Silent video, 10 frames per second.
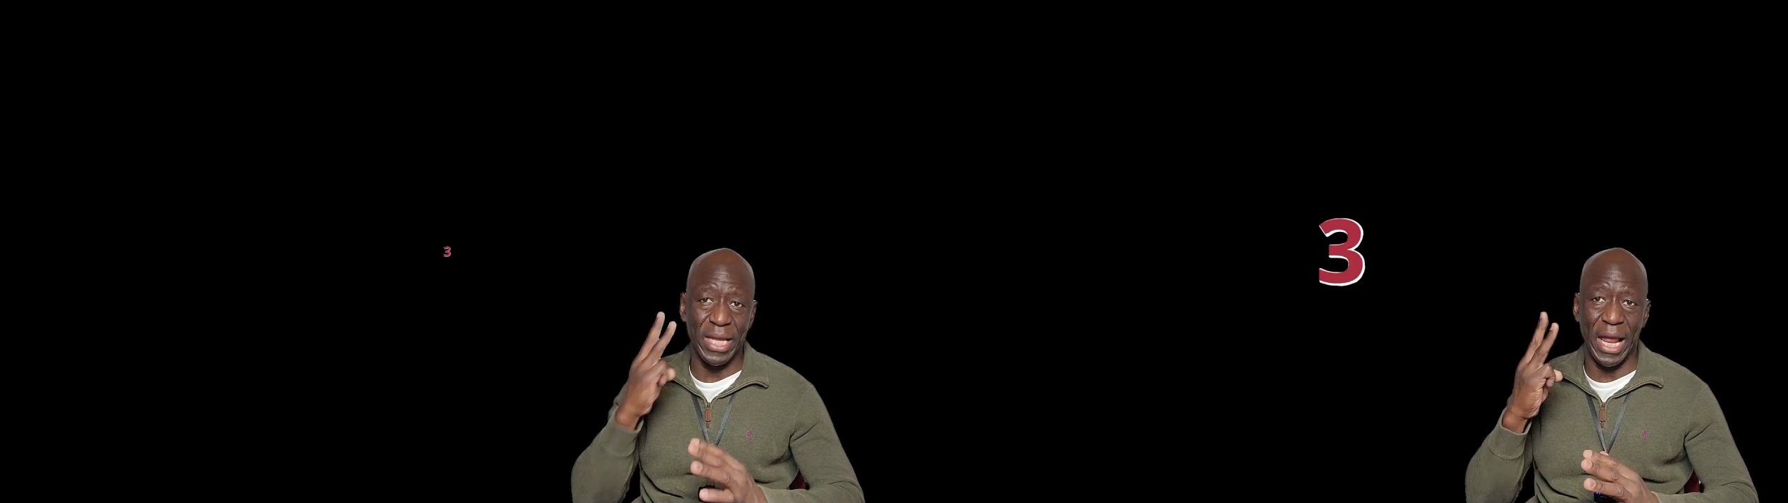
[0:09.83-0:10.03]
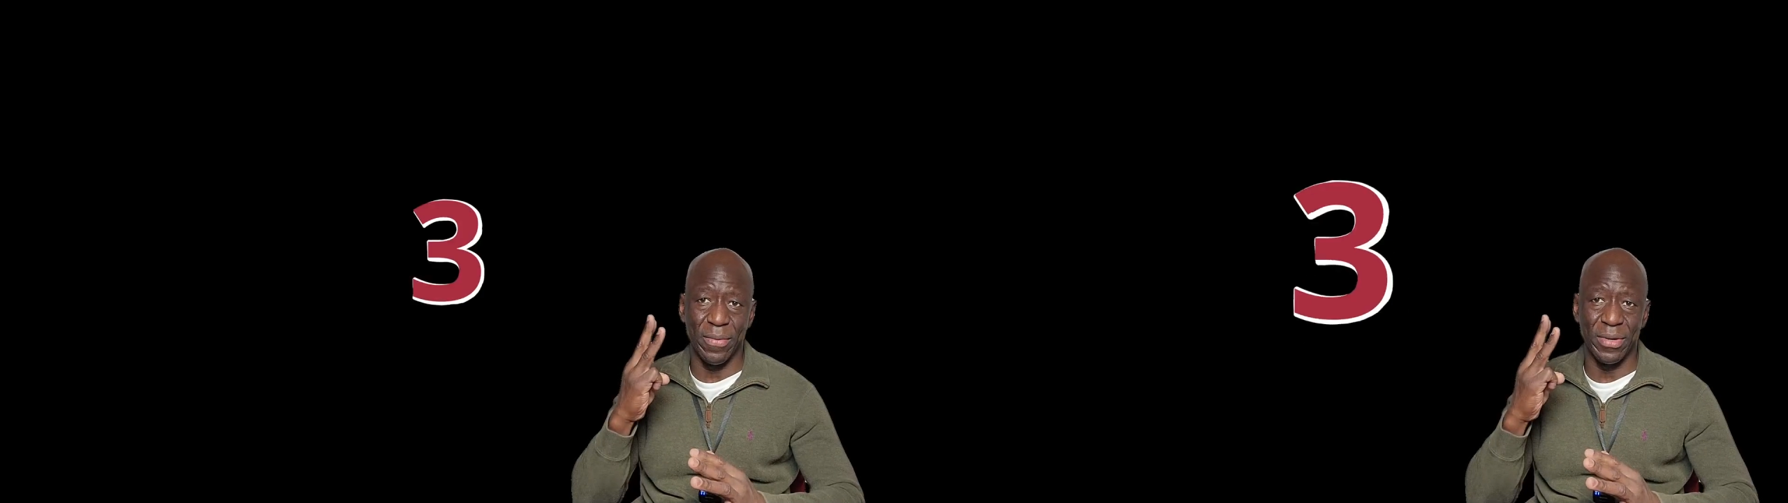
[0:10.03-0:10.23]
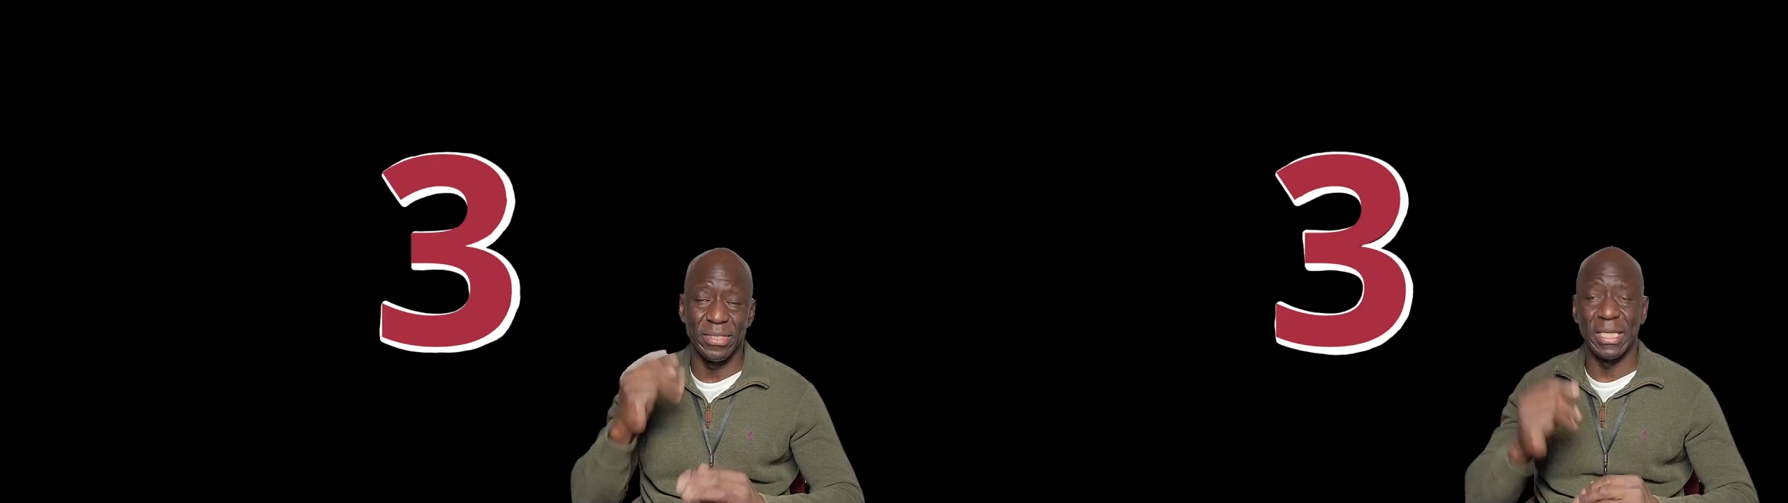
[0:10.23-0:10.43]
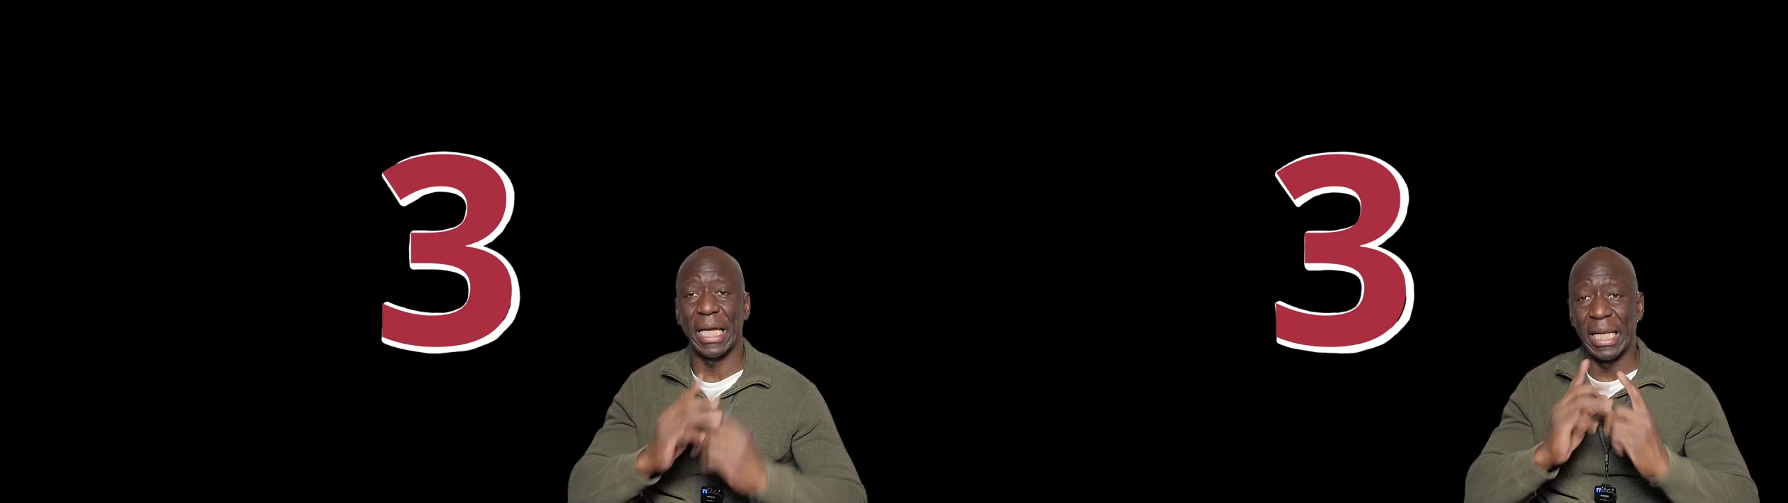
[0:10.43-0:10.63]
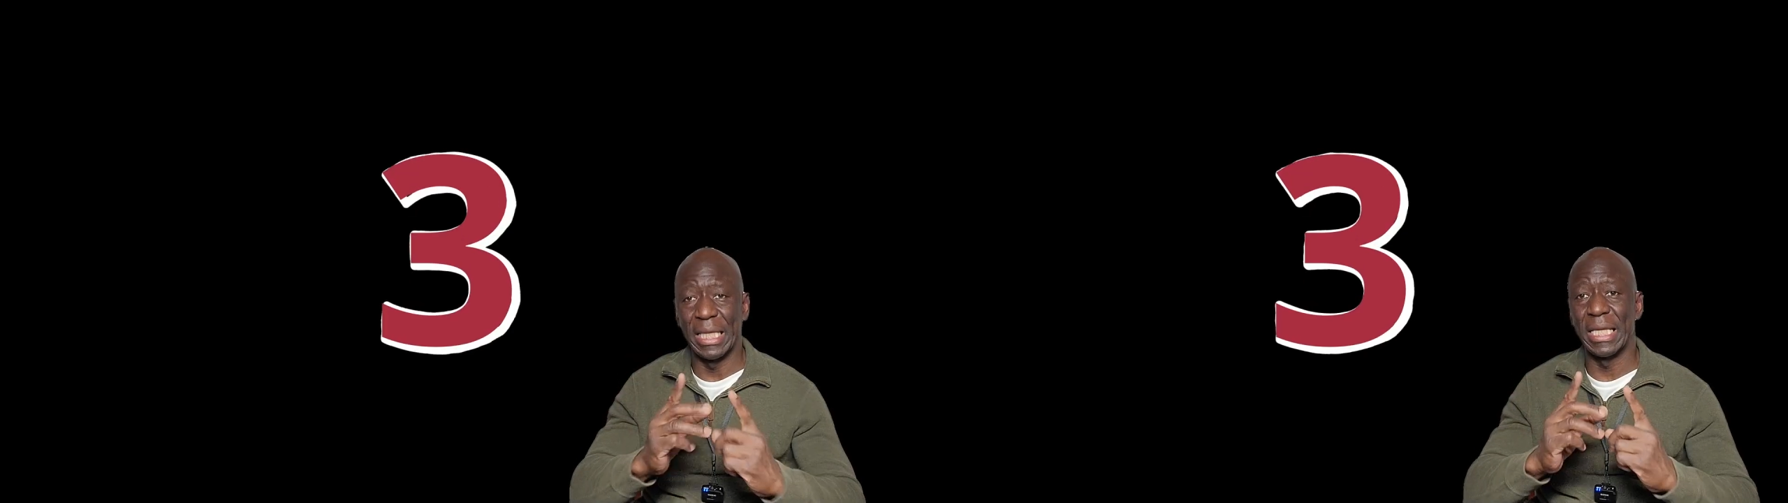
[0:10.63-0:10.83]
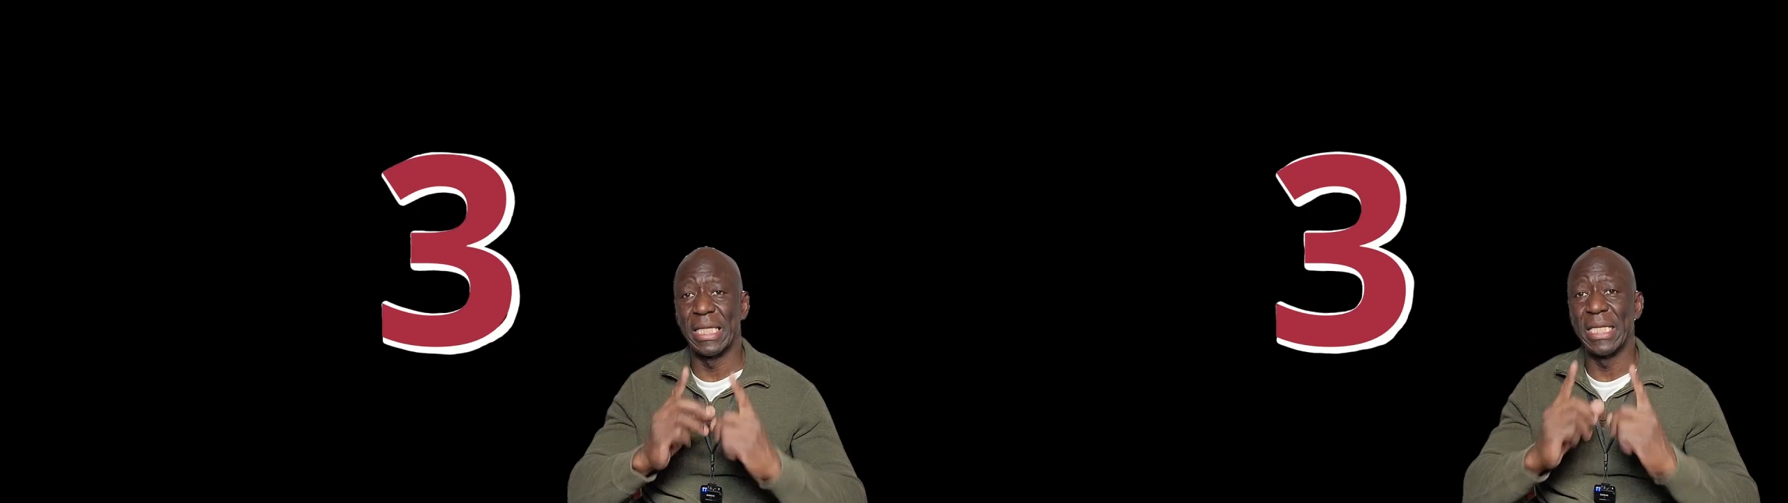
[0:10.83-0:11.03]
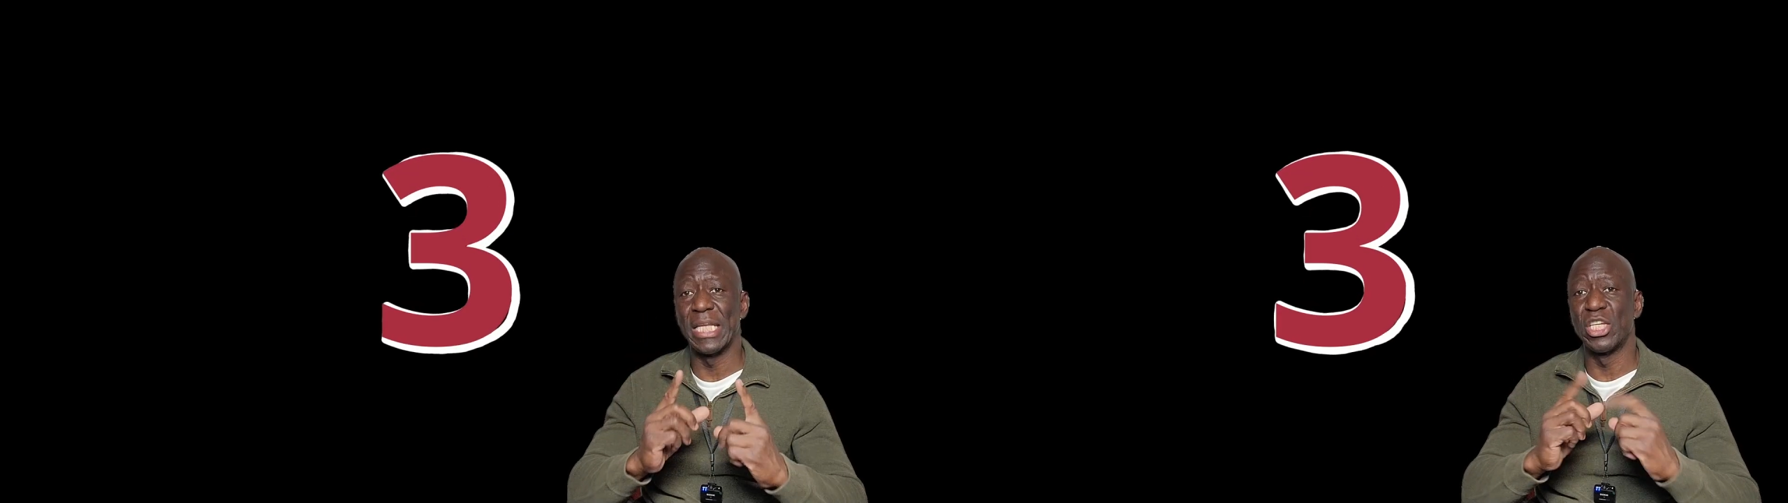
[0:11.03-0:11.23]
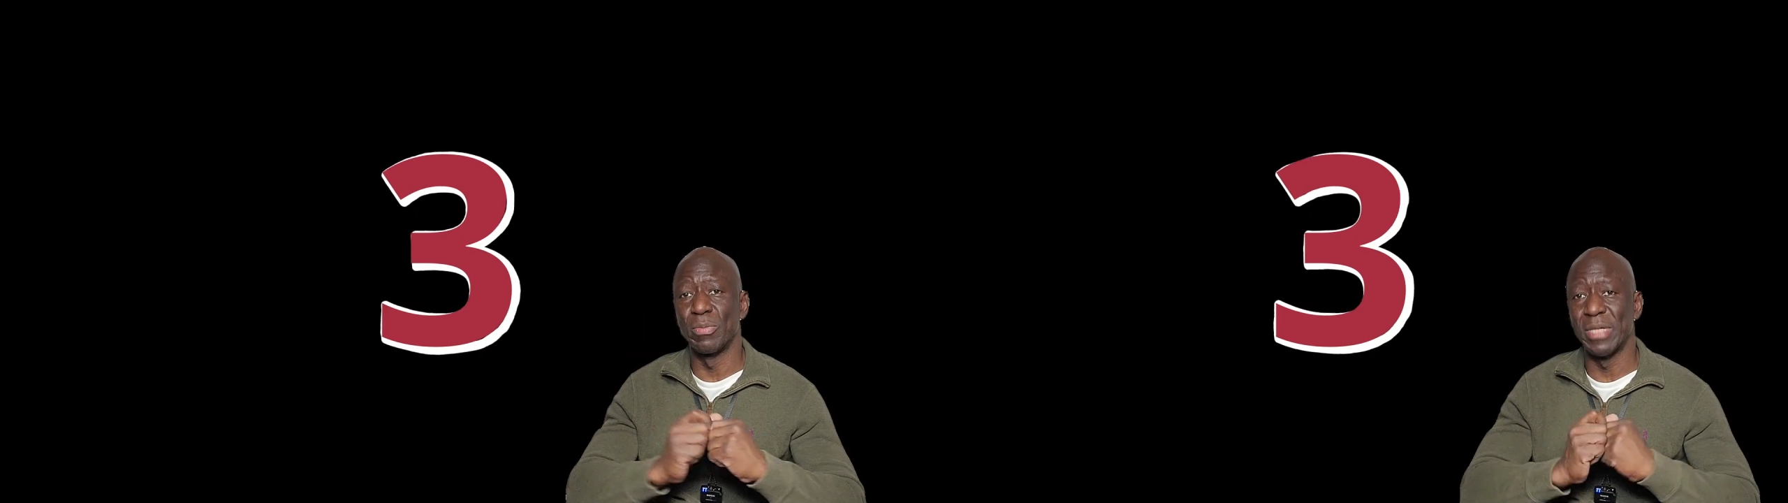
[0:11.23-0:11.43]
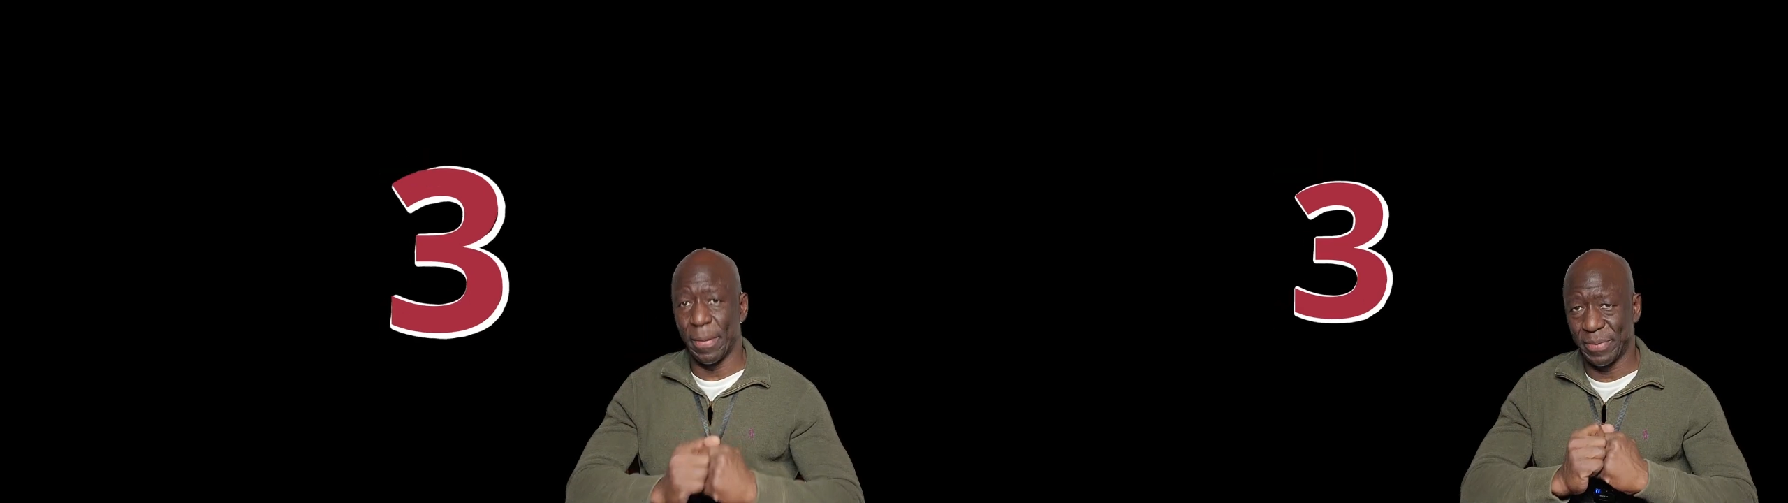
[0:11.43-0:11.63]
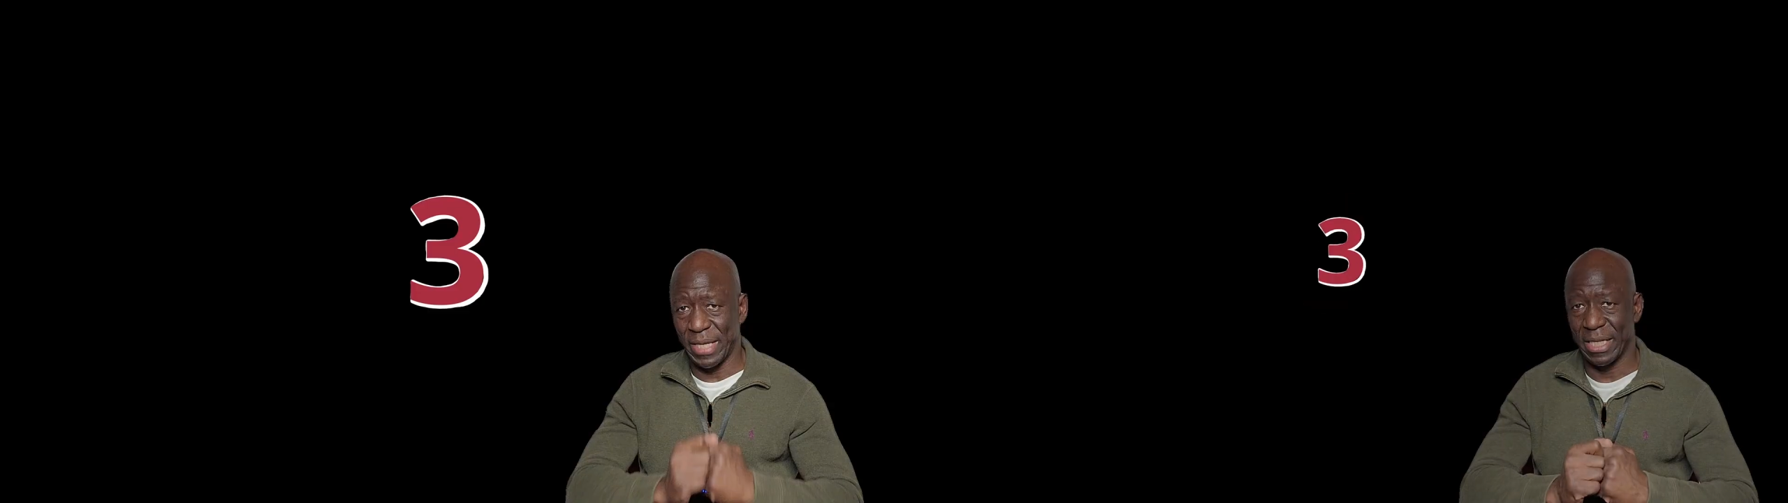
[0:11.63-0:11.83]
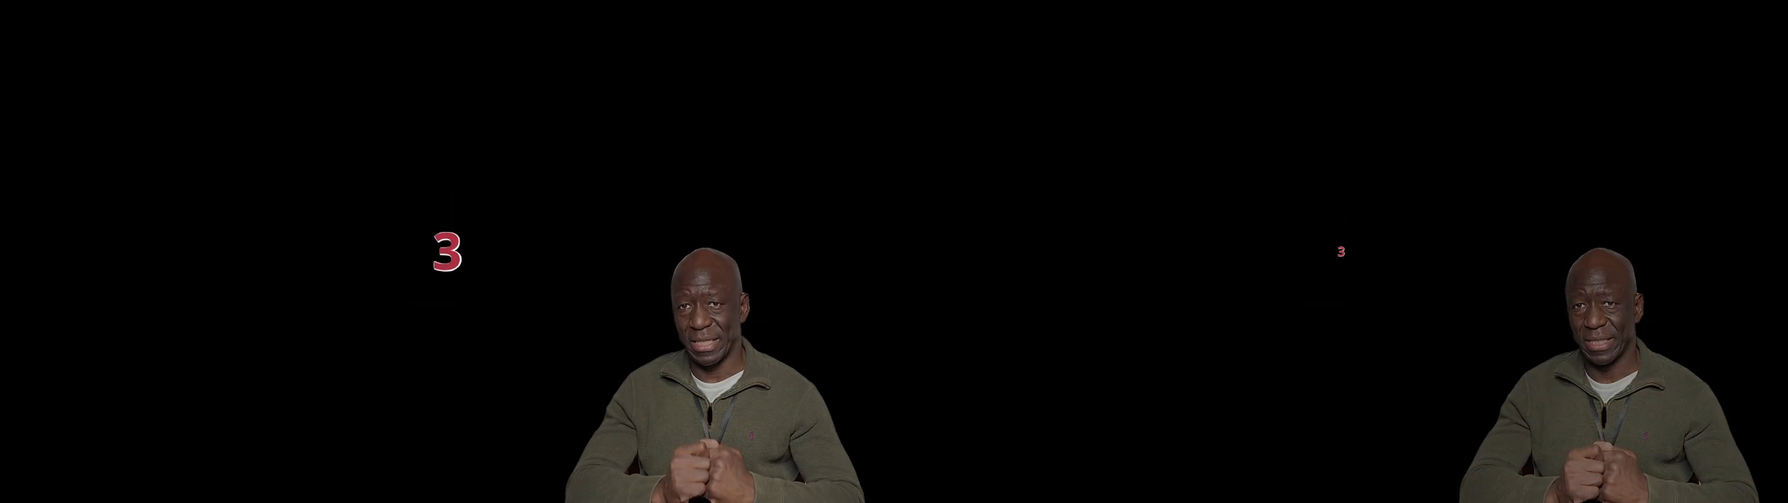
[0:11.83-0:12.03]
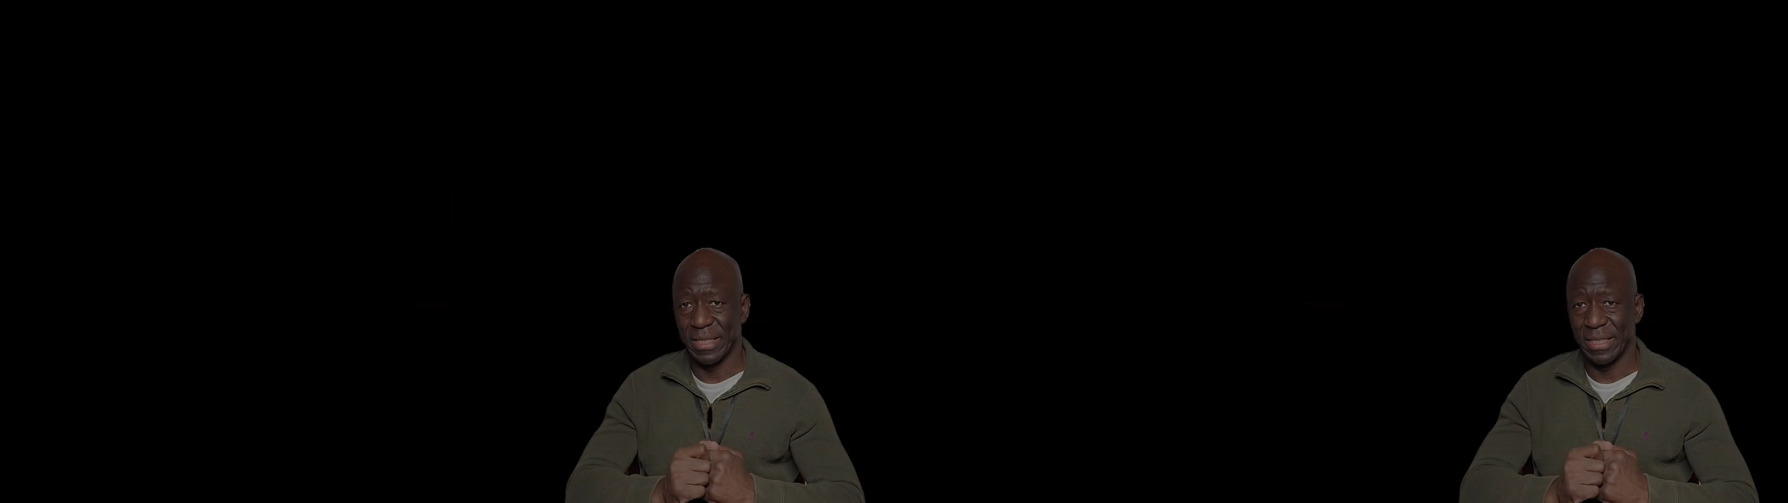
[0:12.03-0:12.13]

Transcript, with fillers: areas that clearly need to be updated.